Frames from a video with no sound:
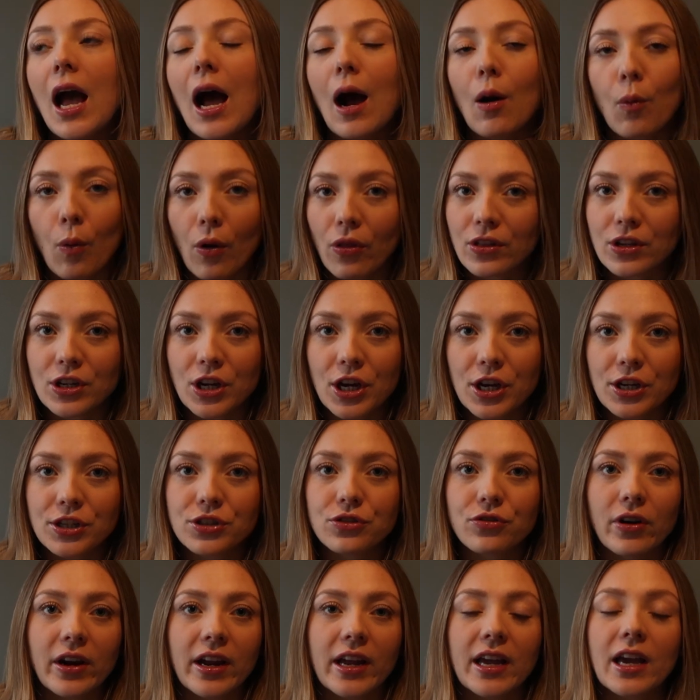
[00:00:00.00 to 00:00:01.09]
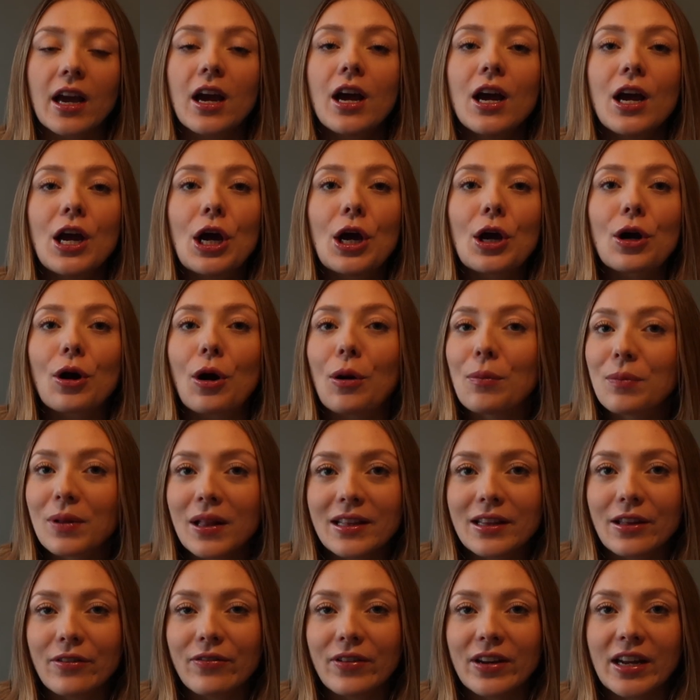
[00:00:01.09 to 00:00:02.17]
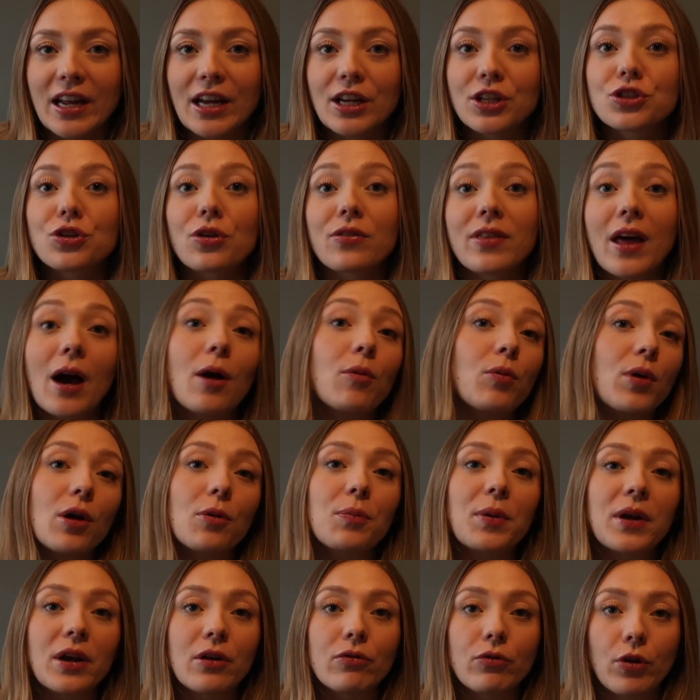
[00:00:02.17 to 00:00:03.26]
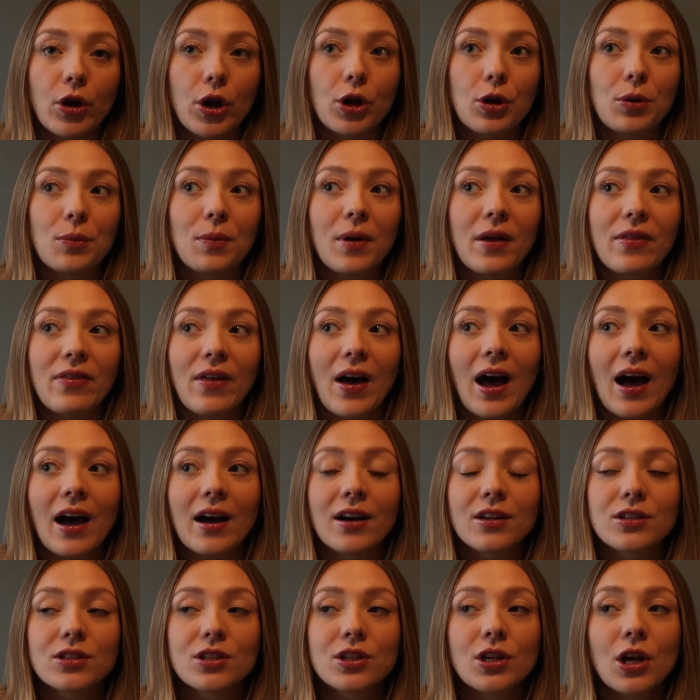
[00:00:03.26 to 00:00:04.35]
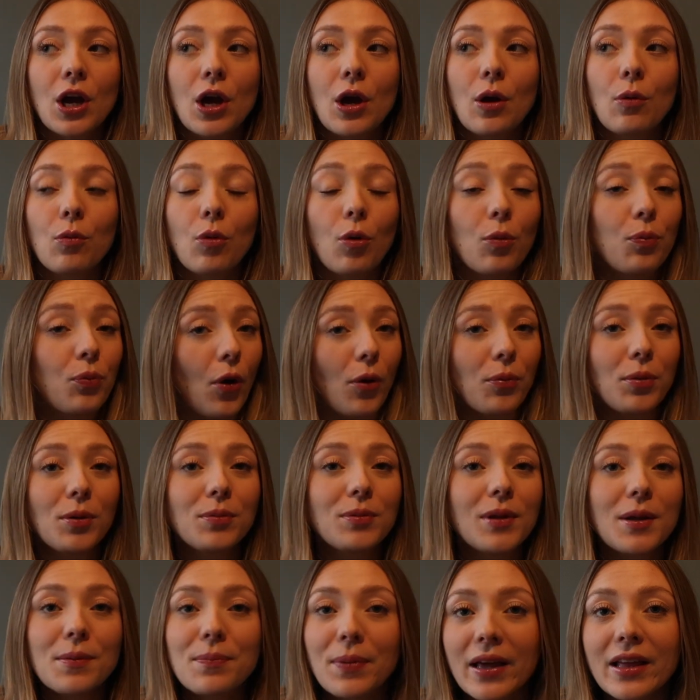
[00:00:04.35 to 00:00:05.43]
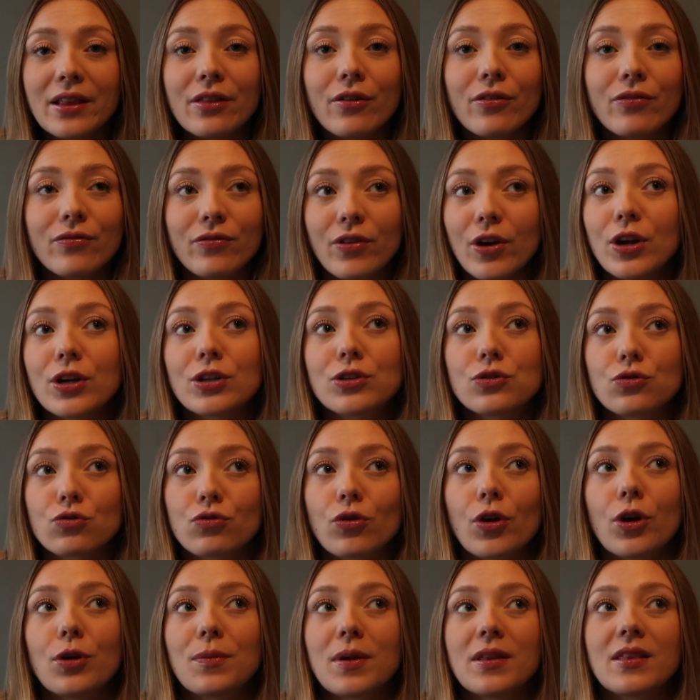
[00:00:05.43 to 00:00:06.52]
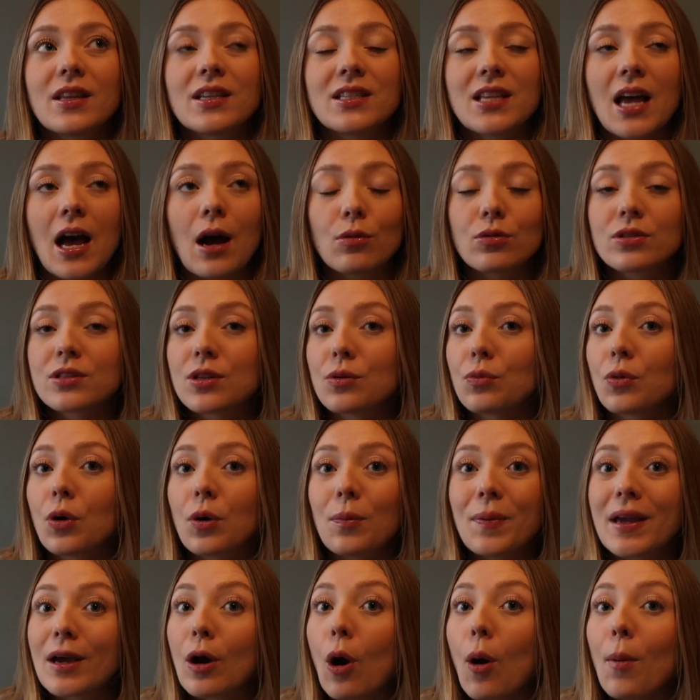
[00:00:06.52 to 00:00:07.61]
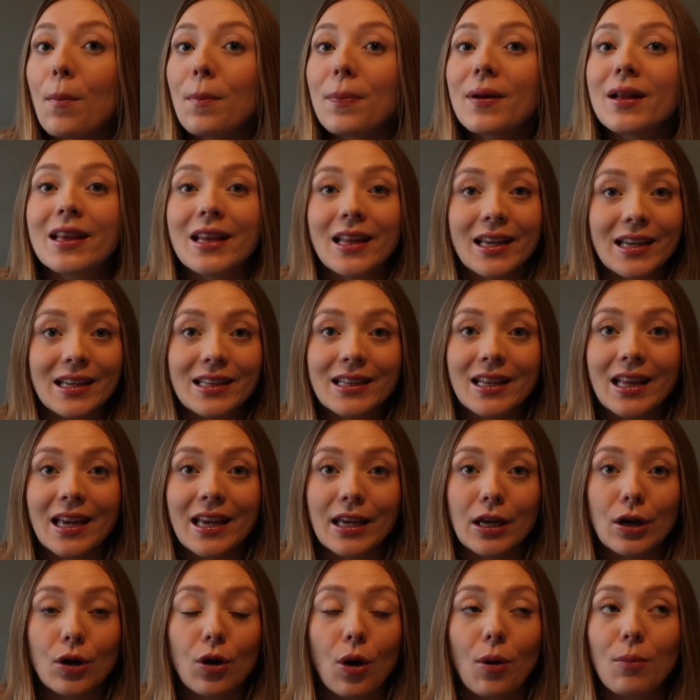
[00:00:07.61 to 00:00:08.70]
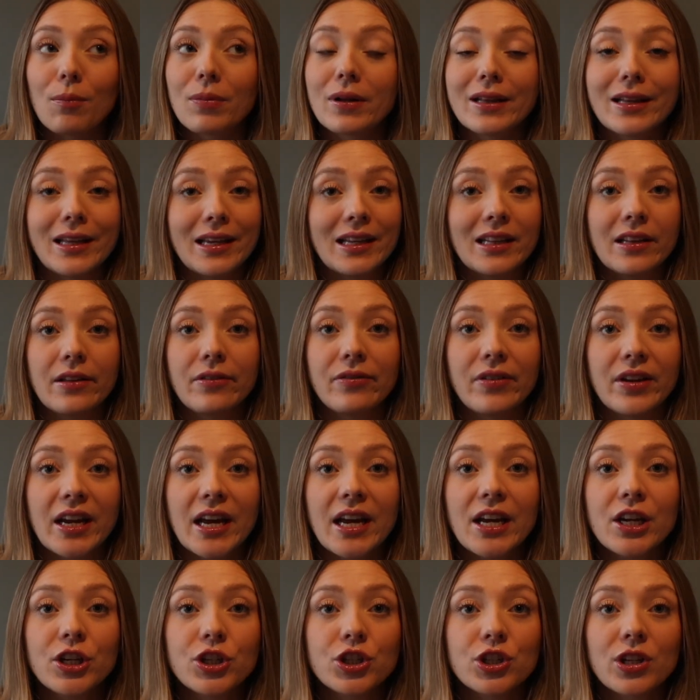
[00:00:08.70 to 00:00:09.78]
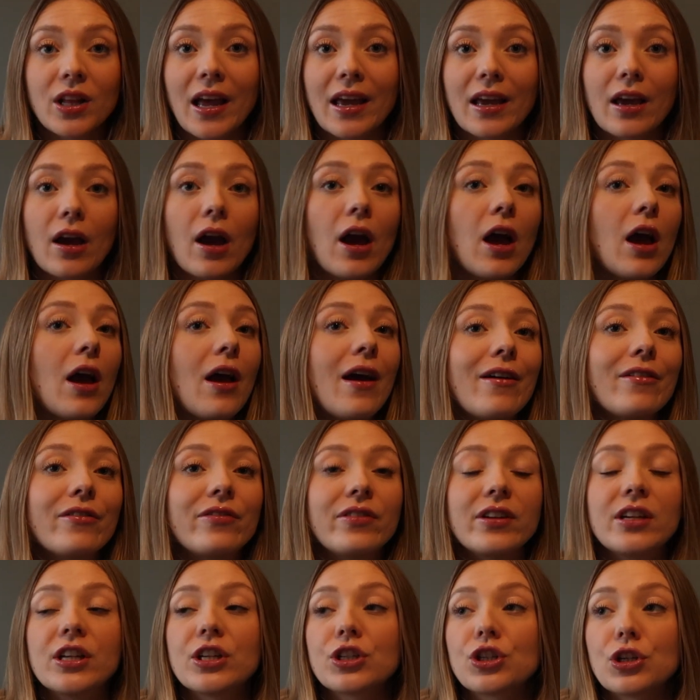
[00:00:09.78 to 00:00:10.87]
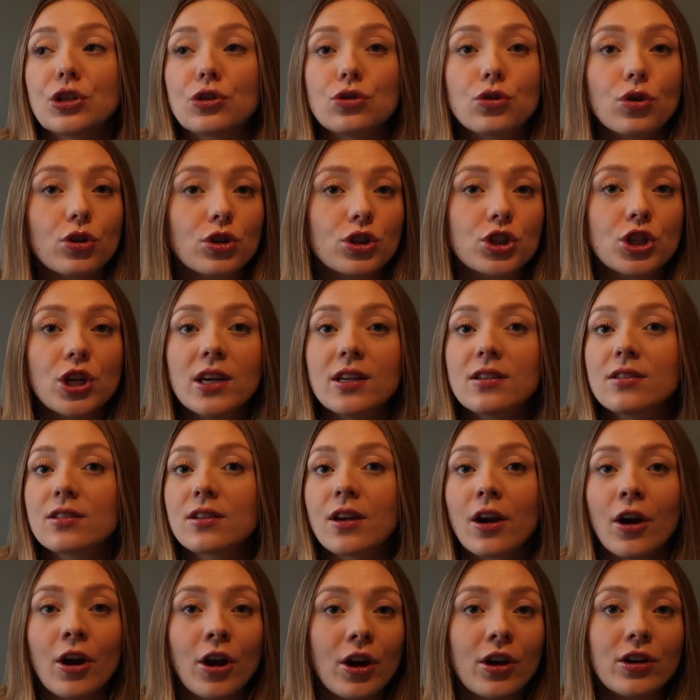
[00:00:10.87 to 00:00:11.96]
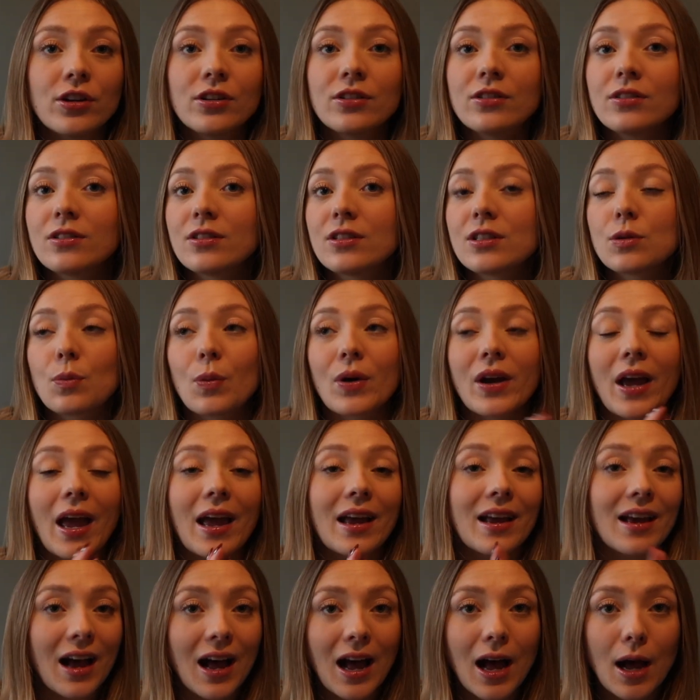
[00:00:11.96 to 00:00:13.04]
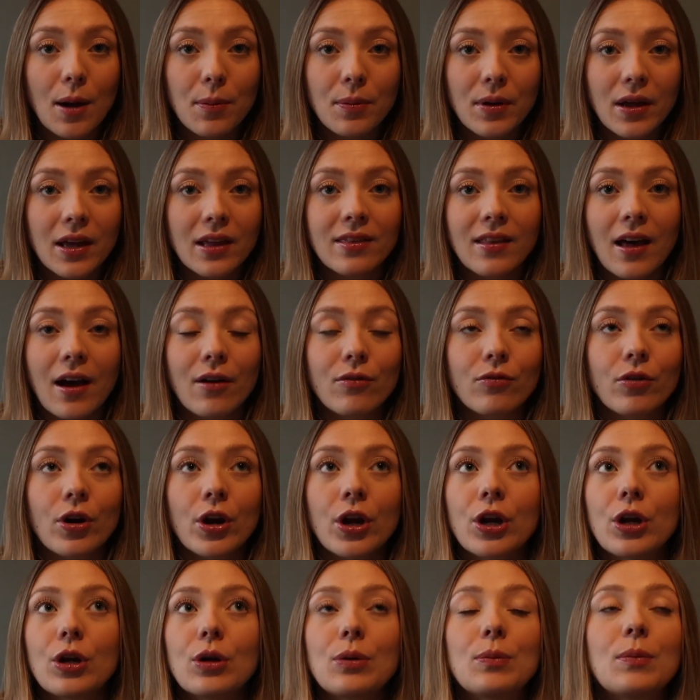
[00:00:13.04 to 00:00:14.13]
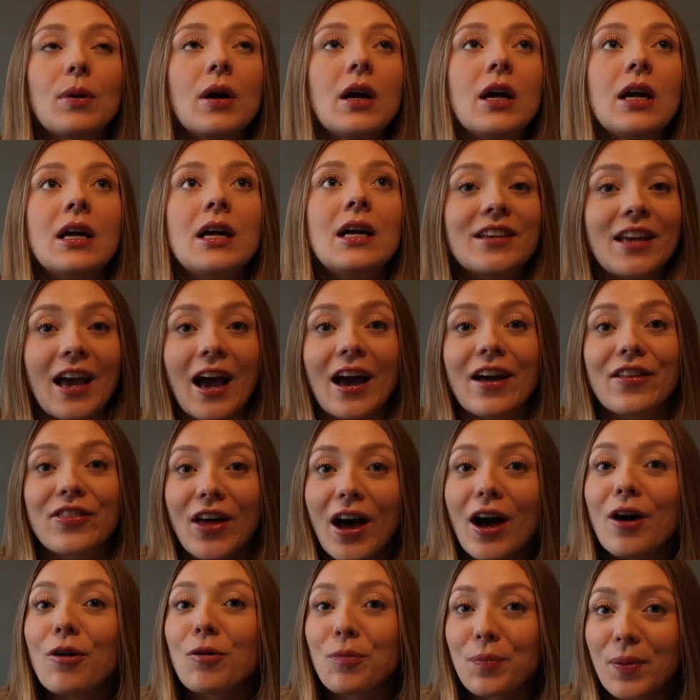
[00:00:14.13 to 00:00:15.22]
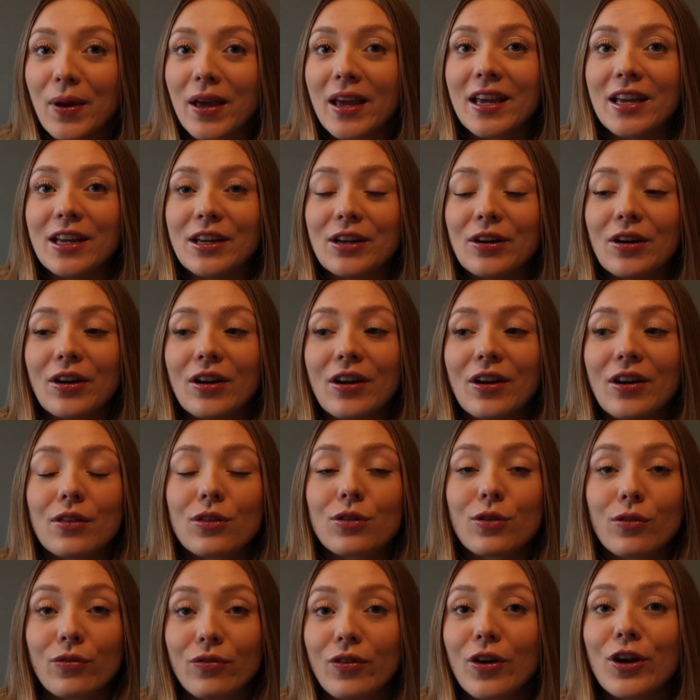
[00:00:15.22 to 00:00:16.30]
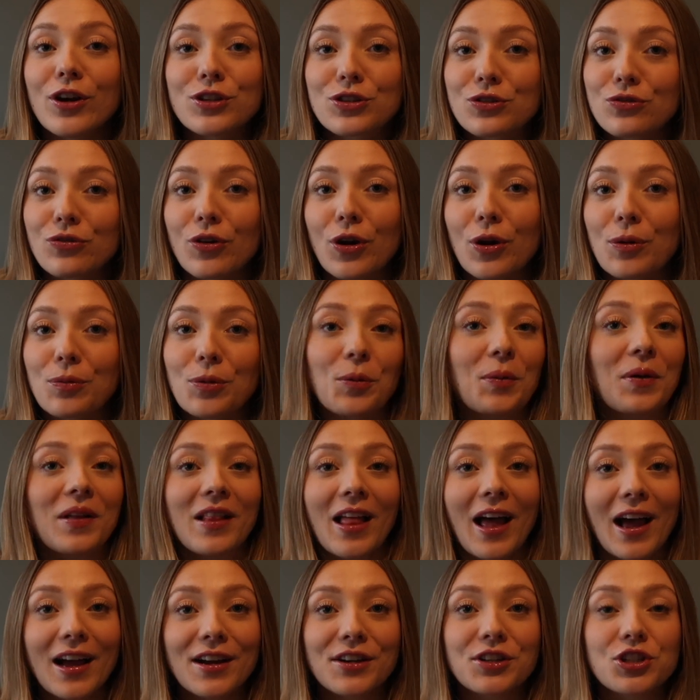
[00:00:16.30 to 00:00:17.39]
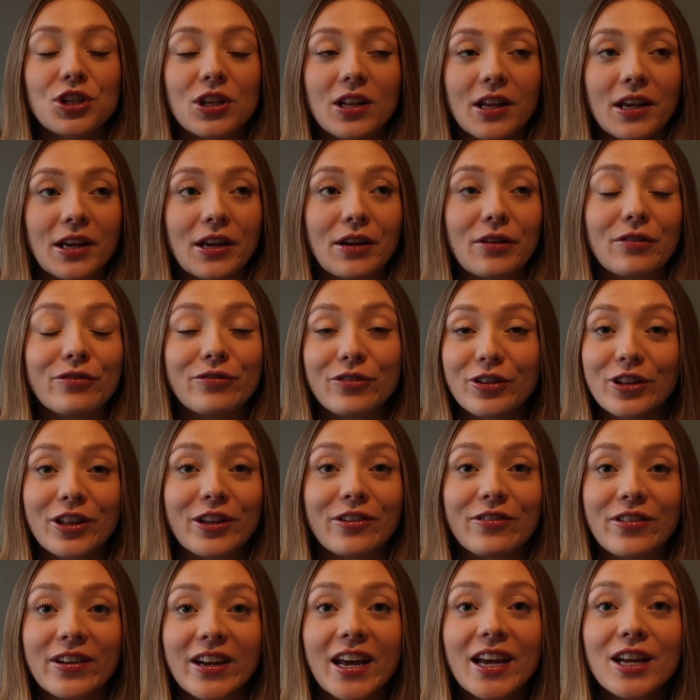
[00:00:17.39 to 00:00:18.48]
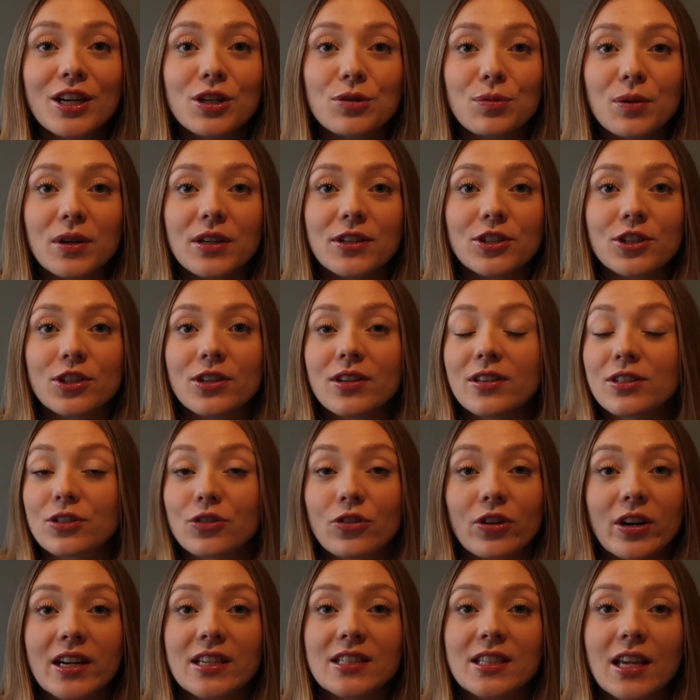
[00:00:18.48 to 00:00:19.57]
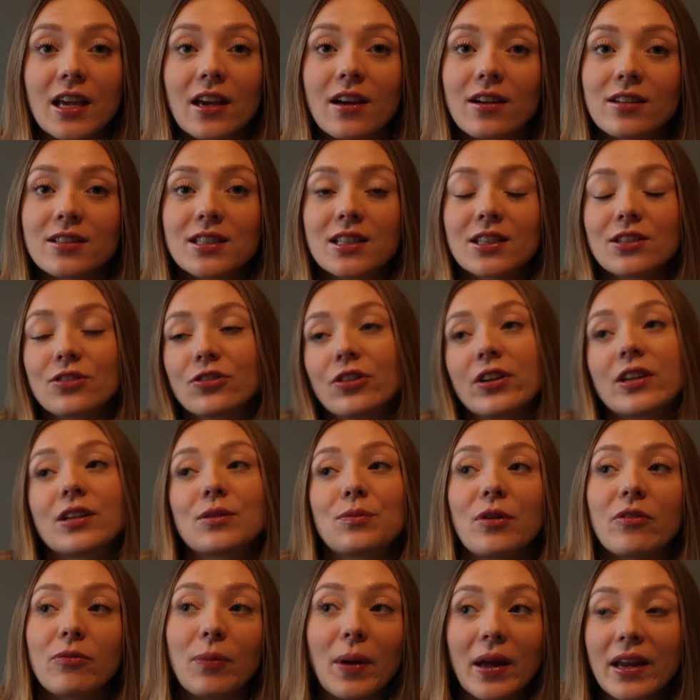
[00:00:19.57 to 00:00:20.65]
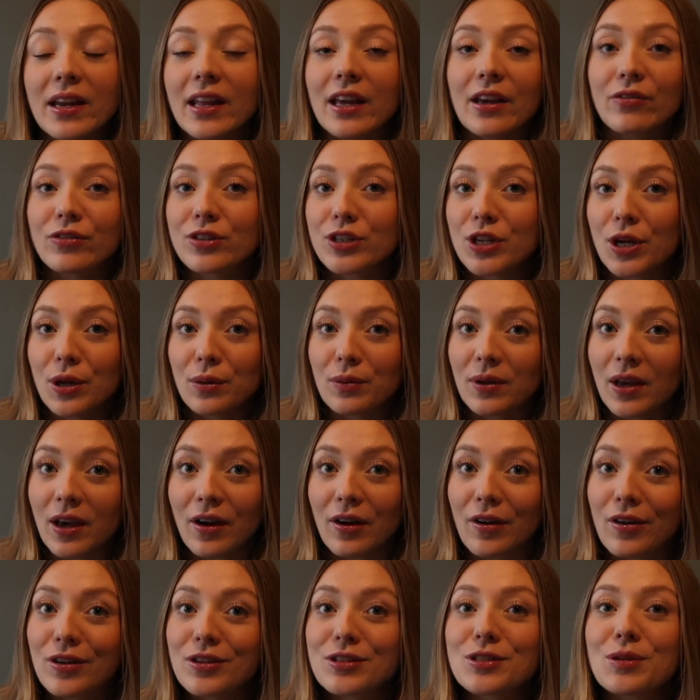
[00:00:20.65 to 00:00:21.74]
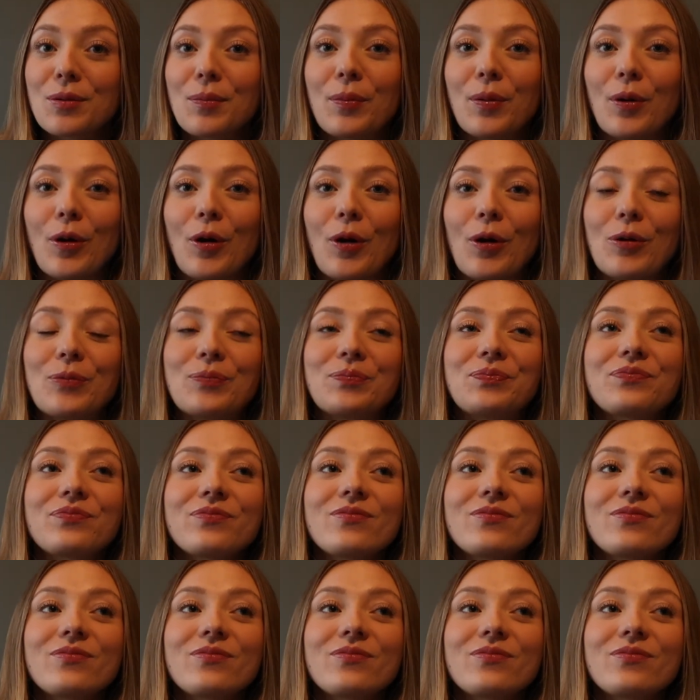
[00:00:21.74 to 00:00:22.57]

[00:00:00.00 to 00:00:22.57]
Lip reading: I want the nursery completely finished. So that will be a room that will probably be the first room in this house that will be completely finished, like finishing touches, curtains, we're getting carpet in that room. Yeah, that'll be the first room that we'll actually fully finish, which is crazy considering we've been here for 2 years, but